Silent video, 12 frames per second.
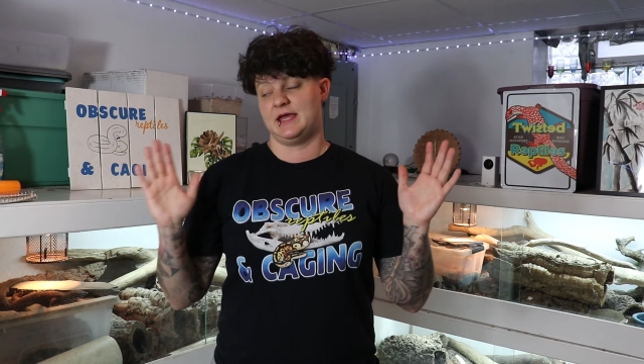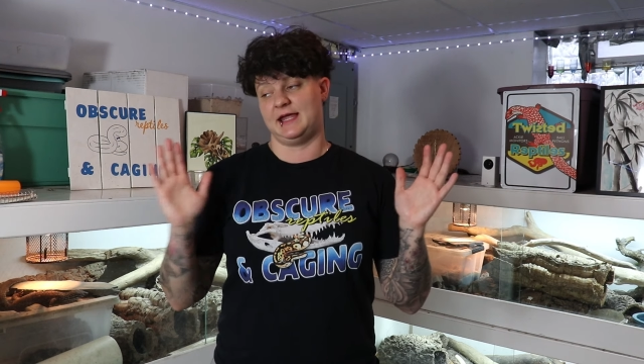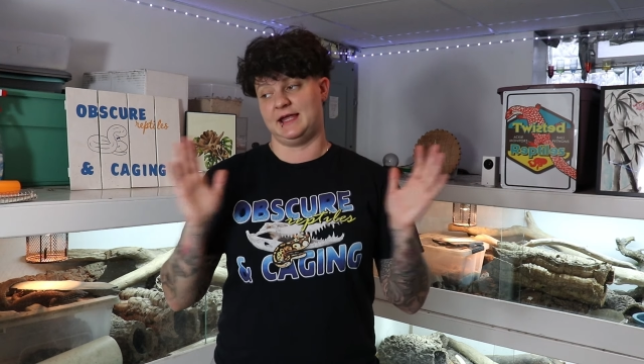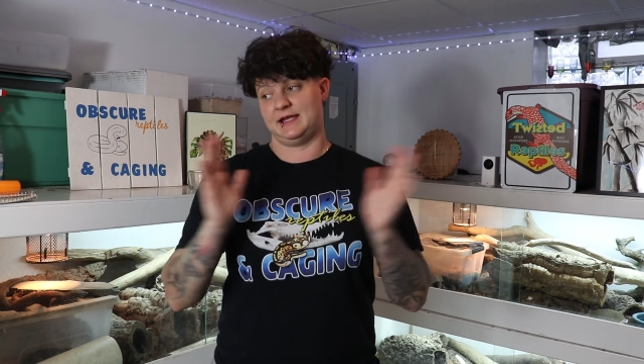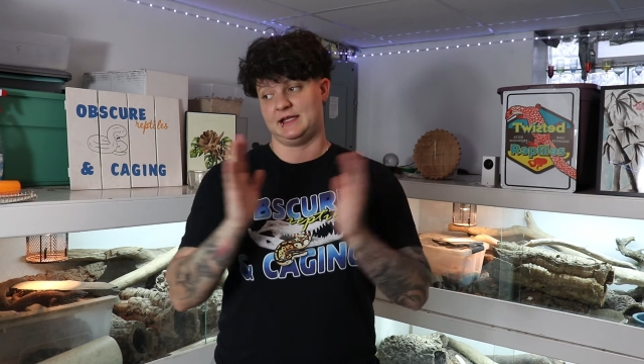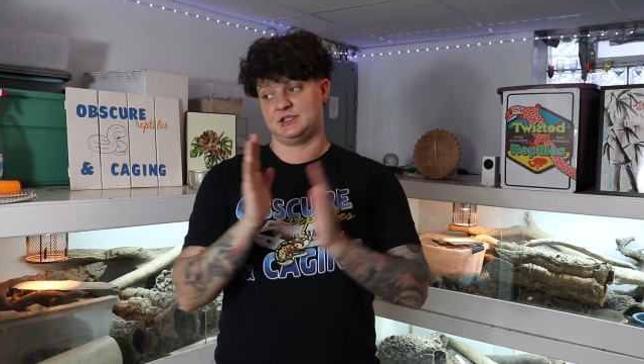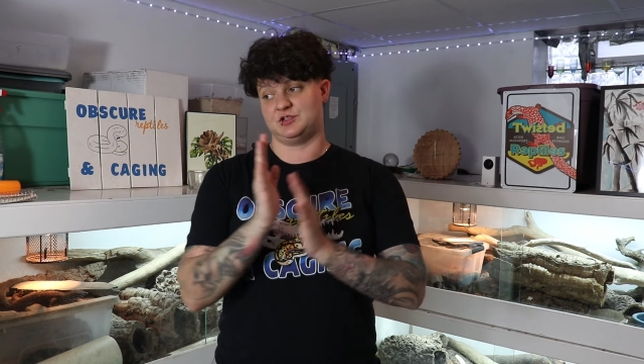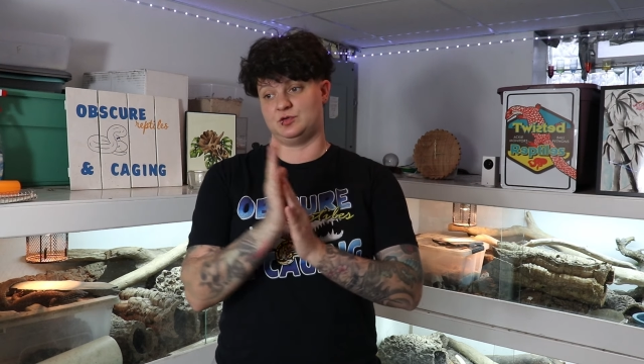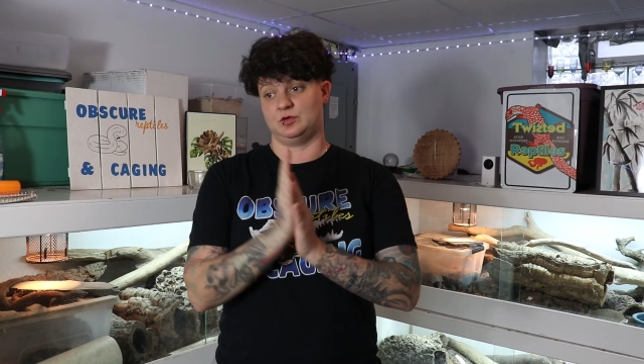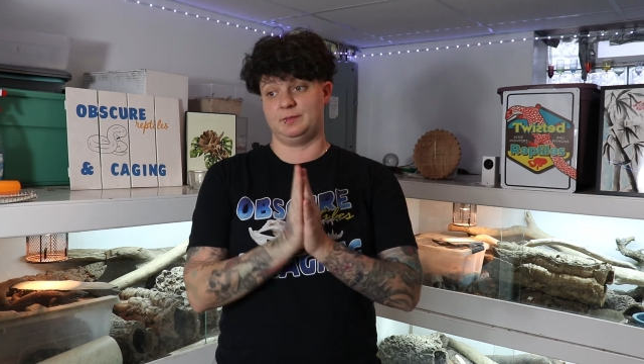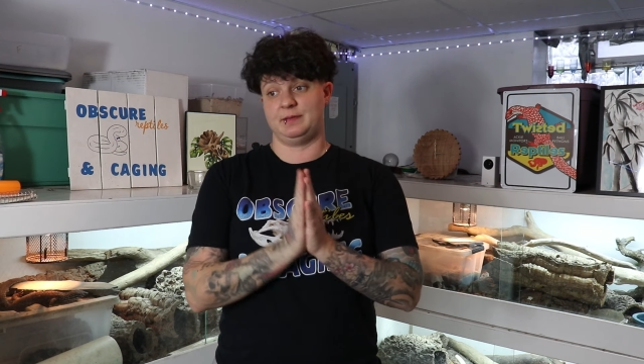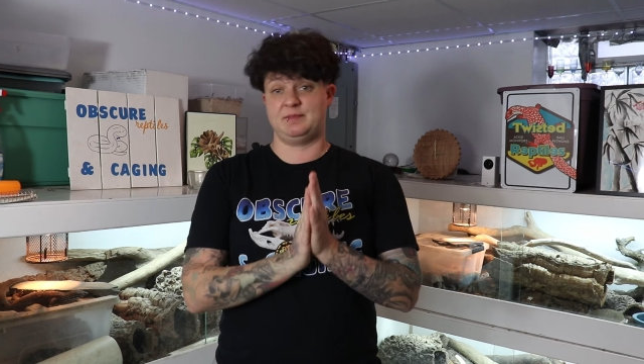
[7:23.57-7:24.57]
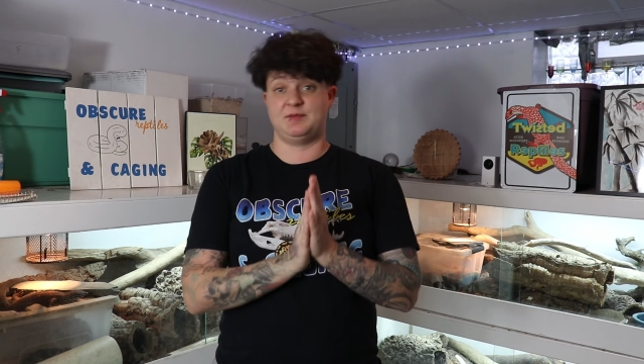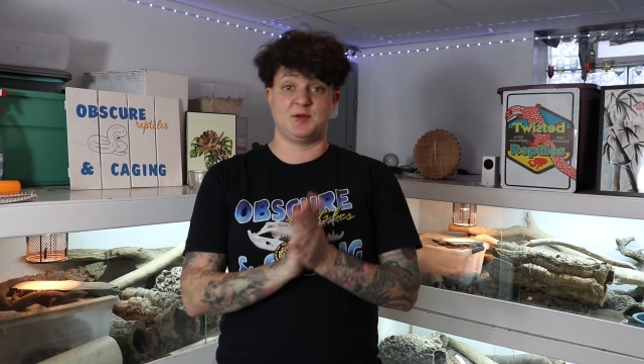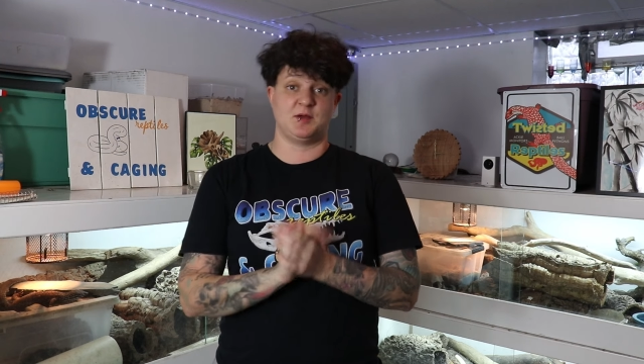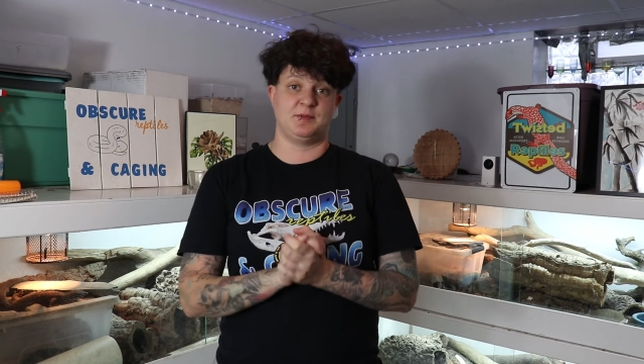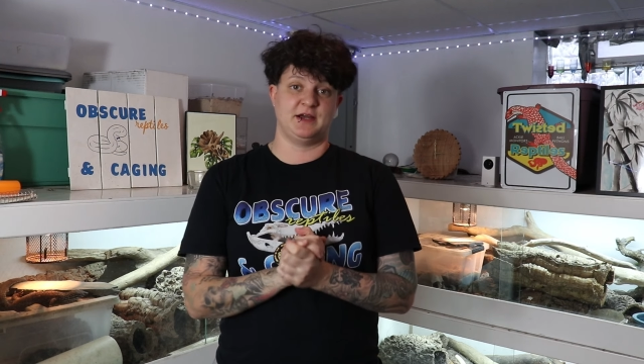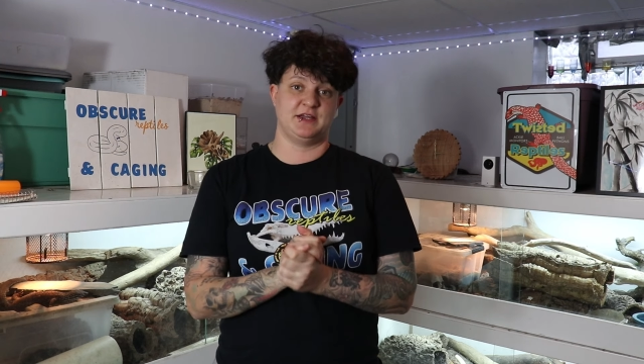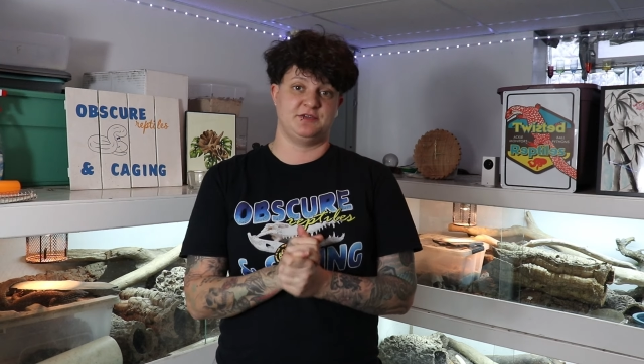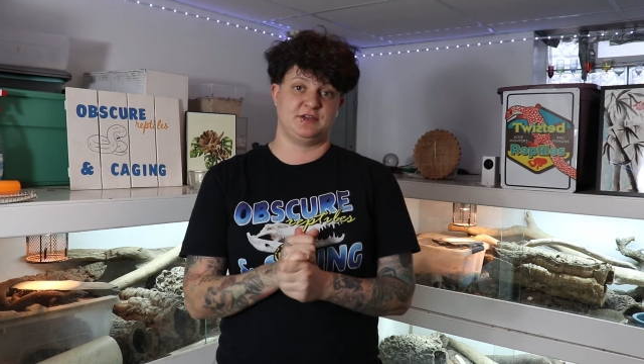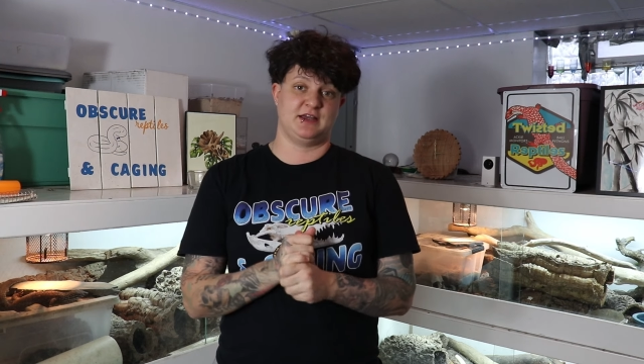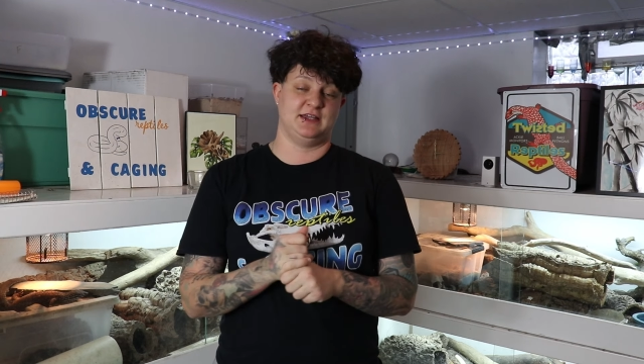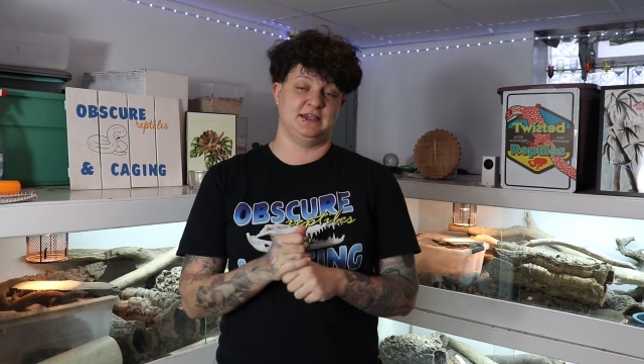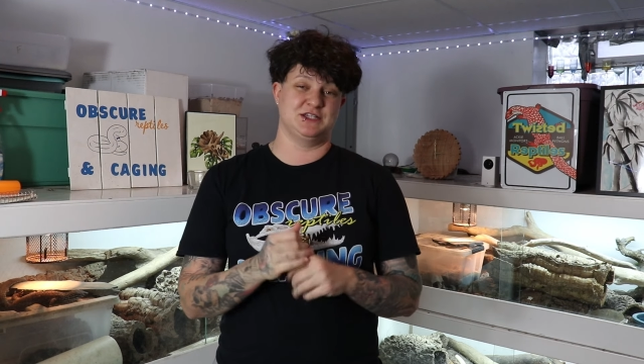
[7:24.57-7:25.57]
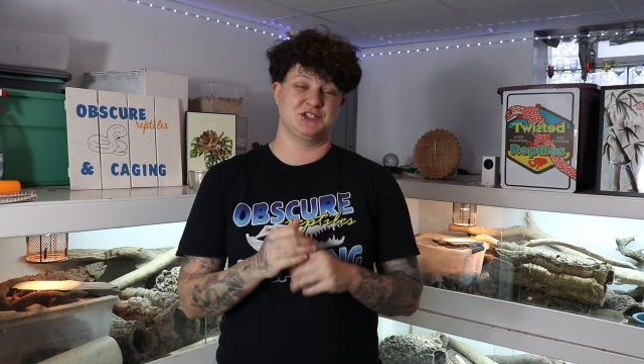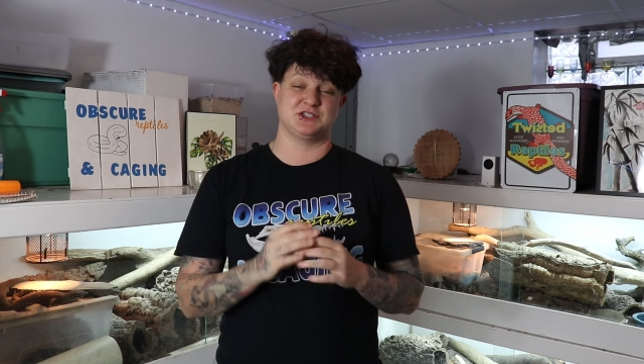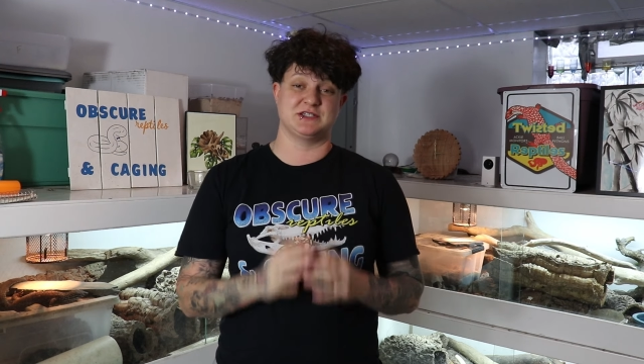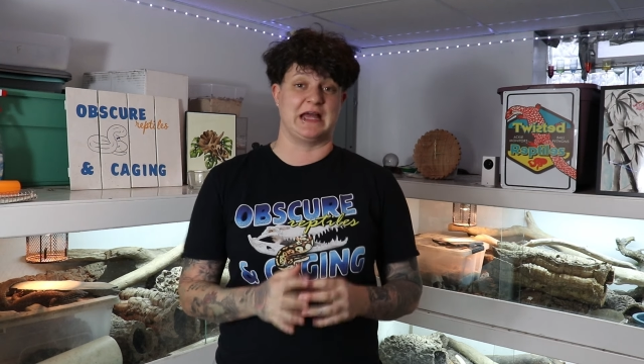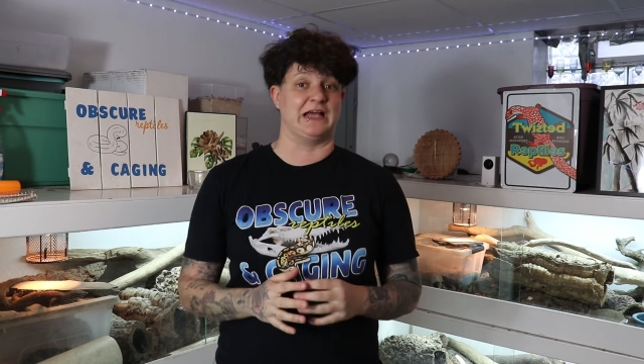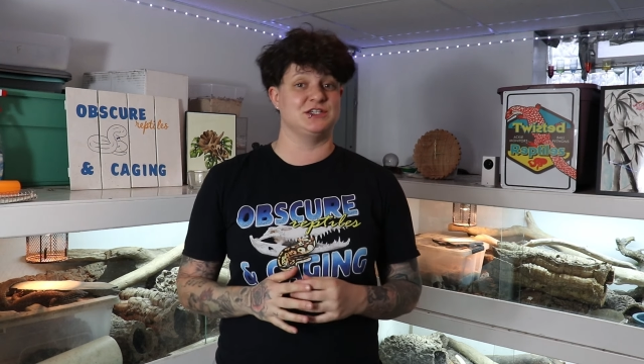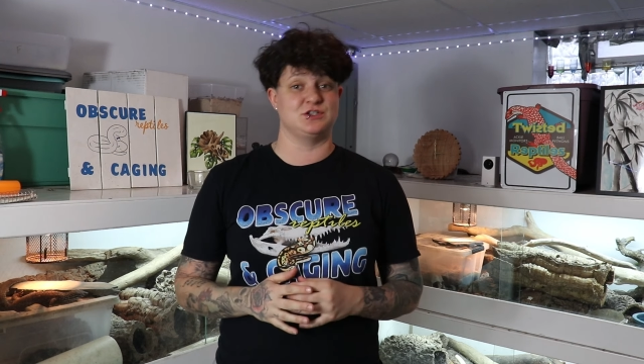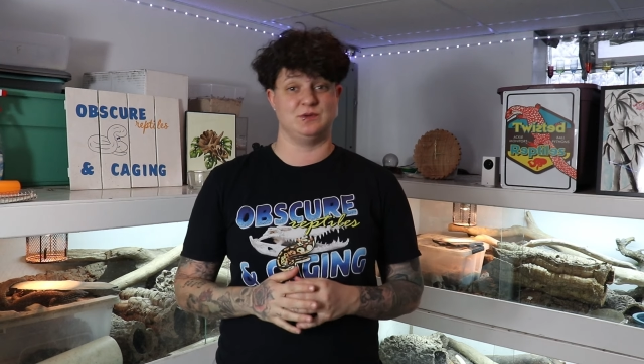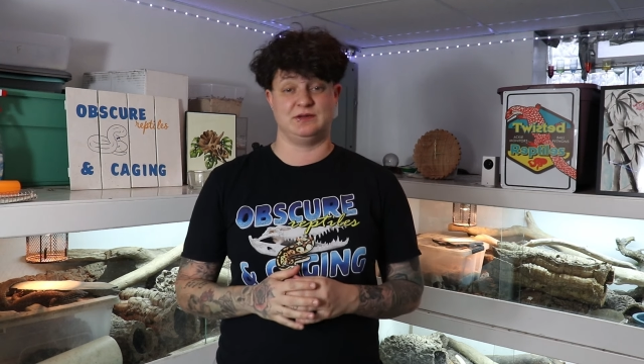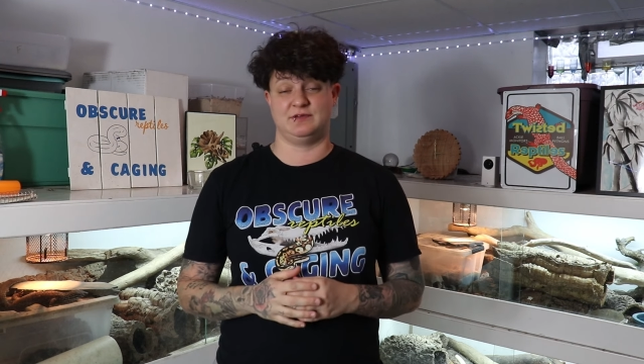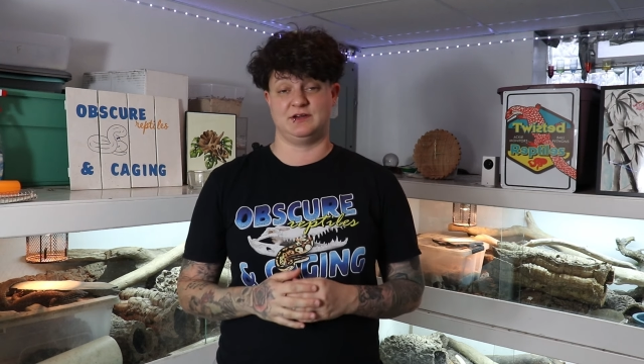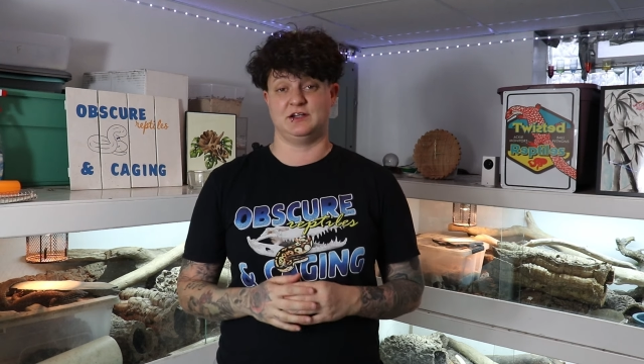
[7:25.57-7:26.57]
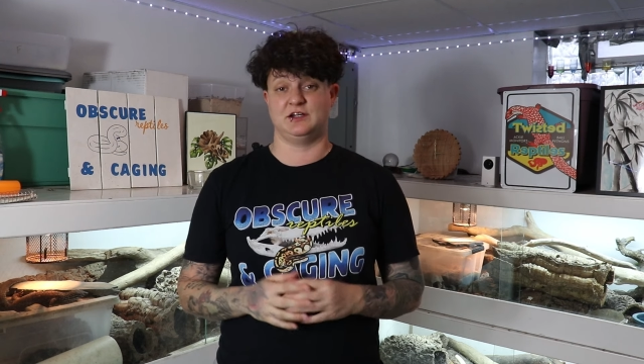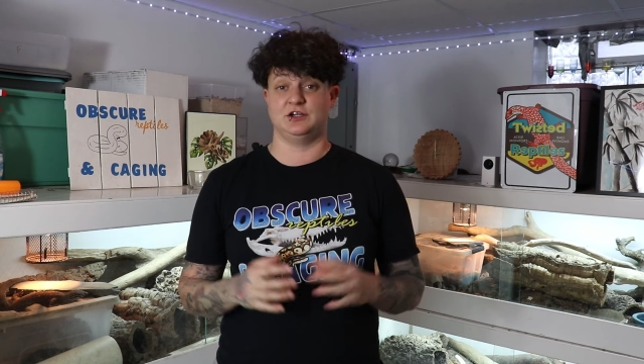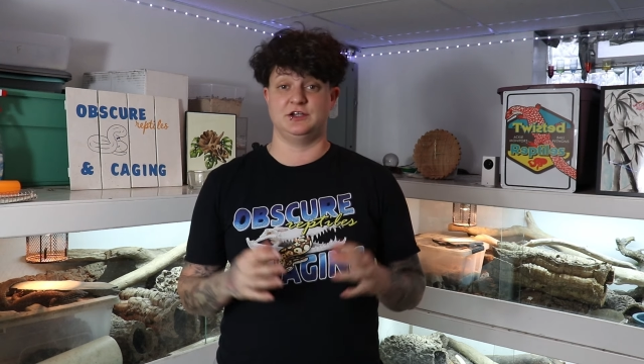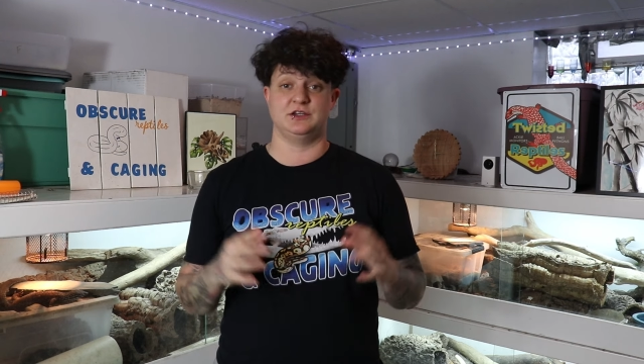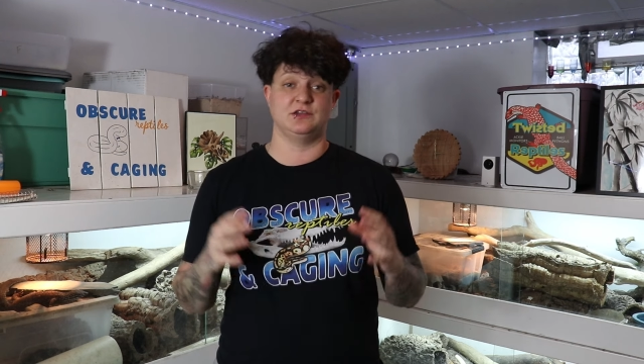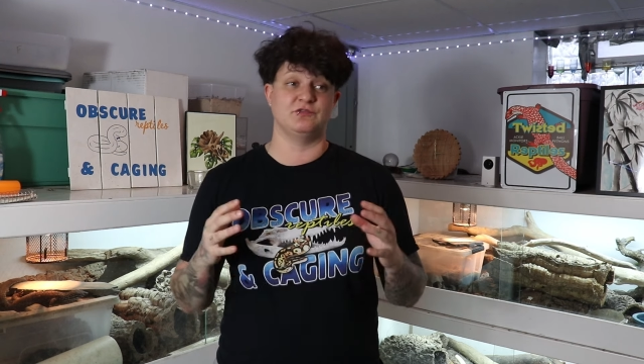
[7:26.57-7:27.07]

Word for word: and your baby ball python is just not doing very good,